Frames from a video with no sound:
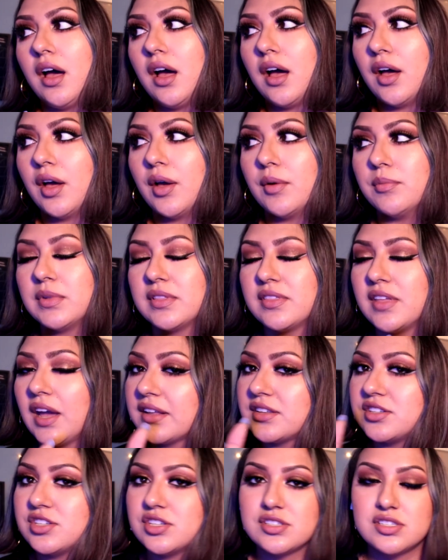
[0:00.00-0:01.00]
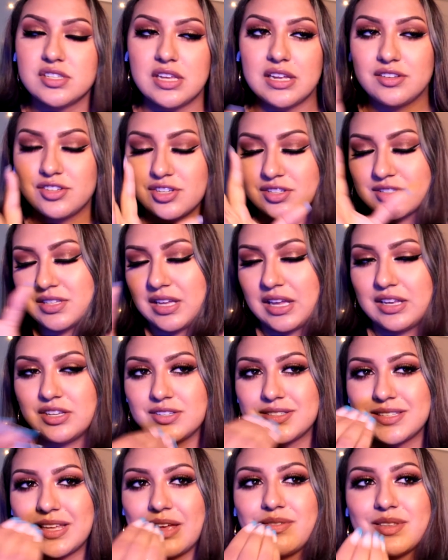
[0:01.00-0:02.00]
um, that's just, it just, it
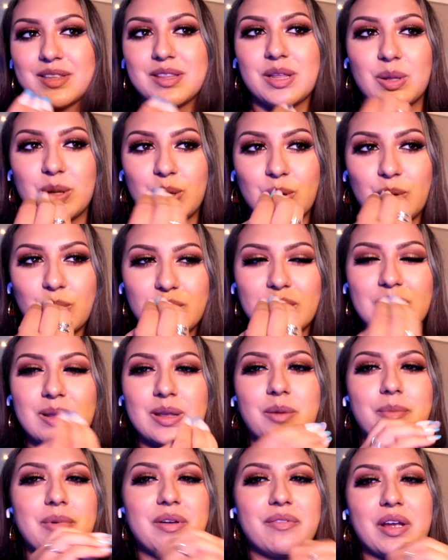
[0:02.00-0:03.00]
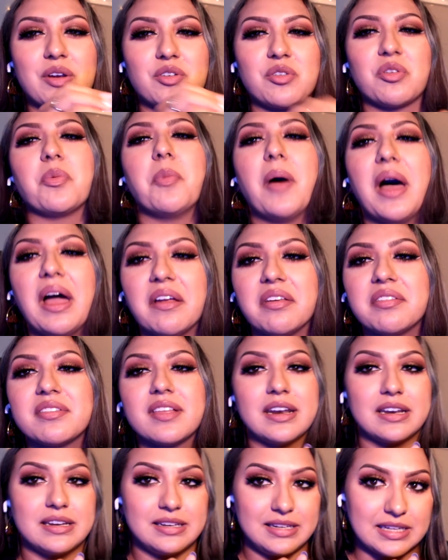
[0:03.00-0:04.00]
just gives it the little, the little bit of extra splice
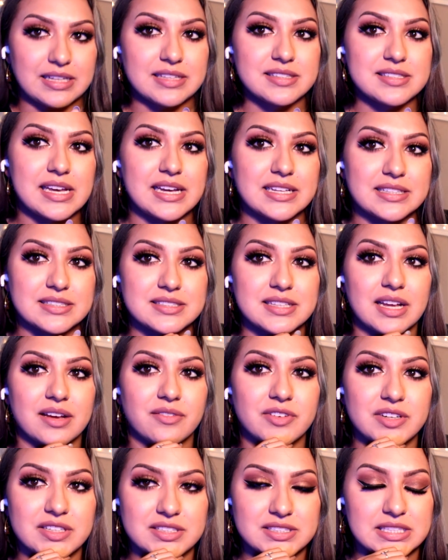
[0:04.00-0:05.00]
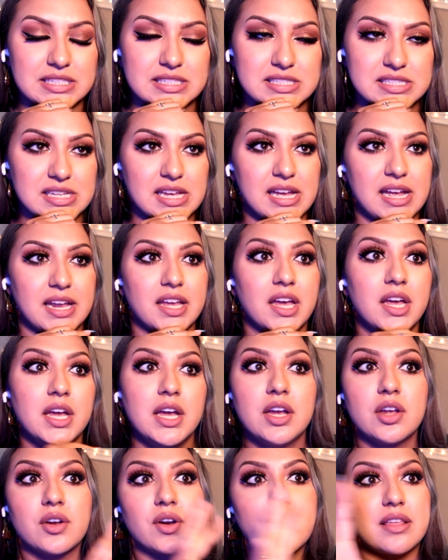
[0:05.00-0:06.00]
that it needs and stuff, versus like
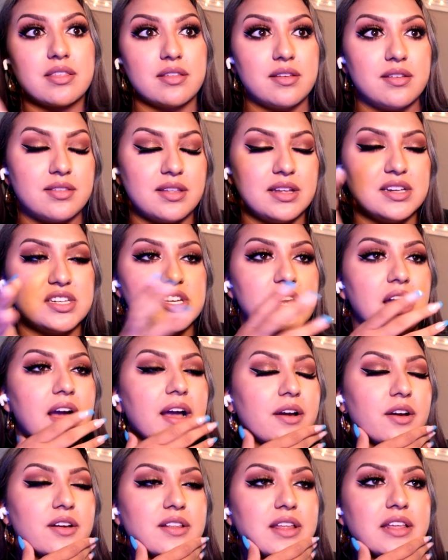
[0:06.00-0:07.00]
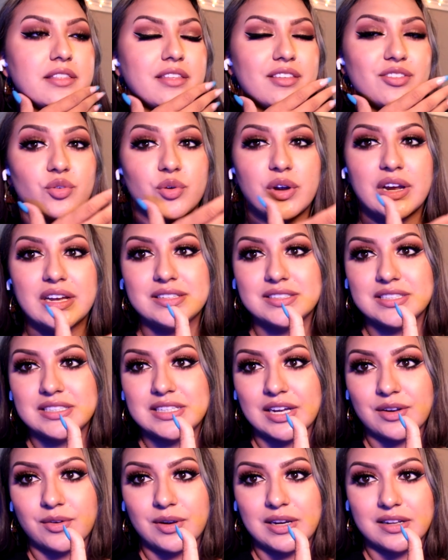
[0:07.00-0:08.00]
crazy C G I or like this crazy
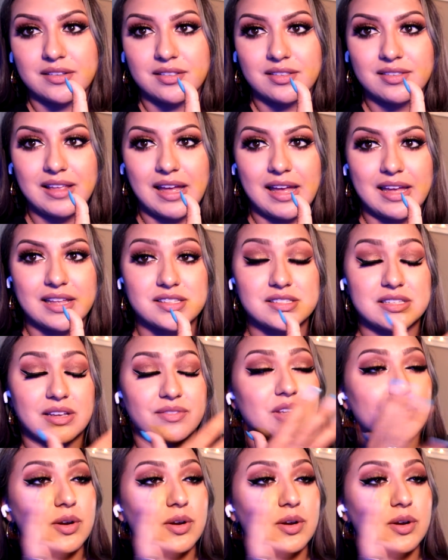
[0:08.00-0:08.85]
decorated set and stuff.